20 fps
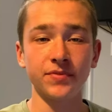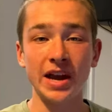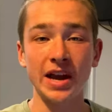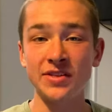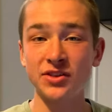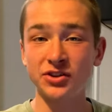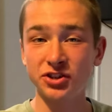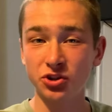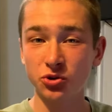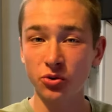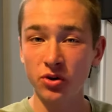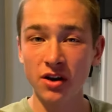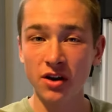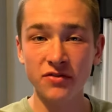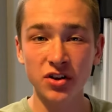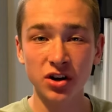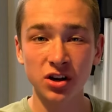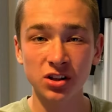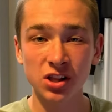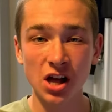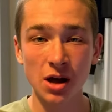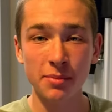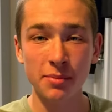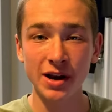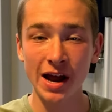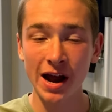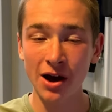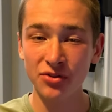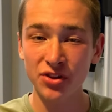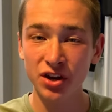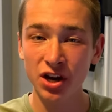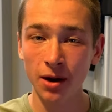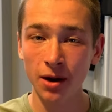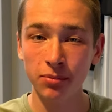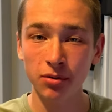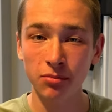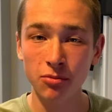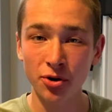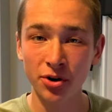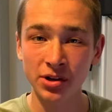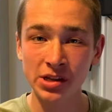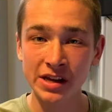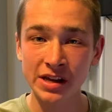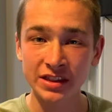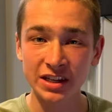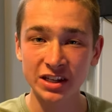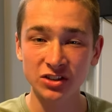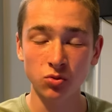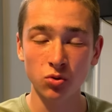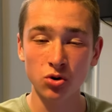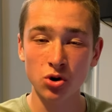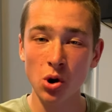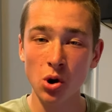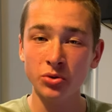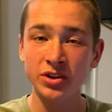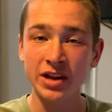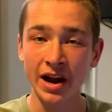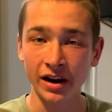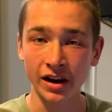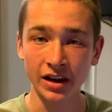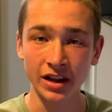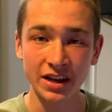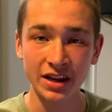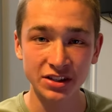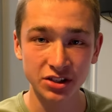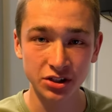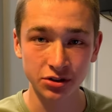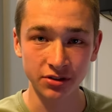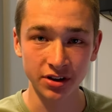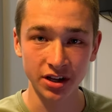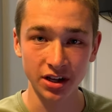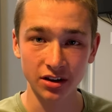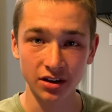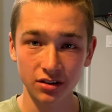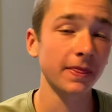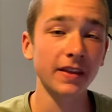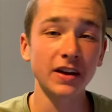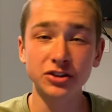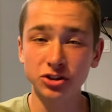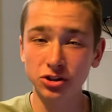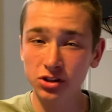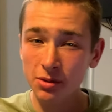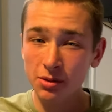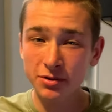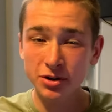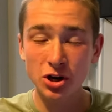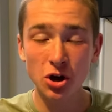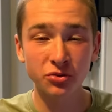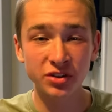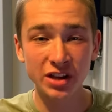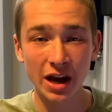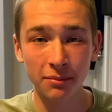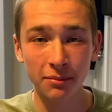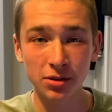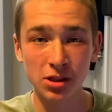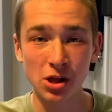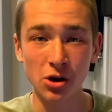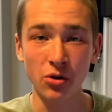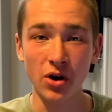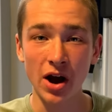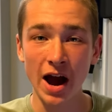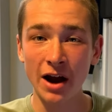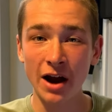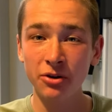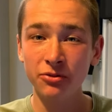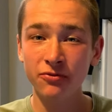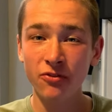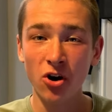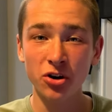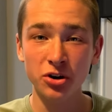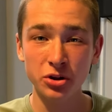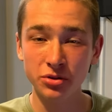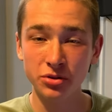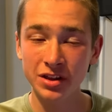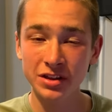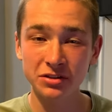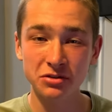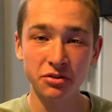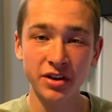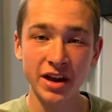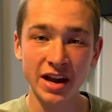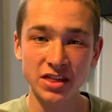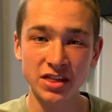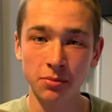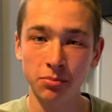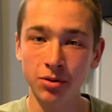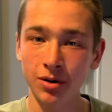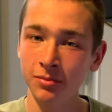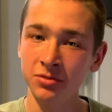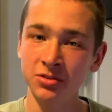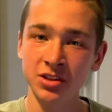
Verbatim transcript: And the story of their club and how they got promoted like this will go down in history. So let me know down below how far do you think they'll get in the Premier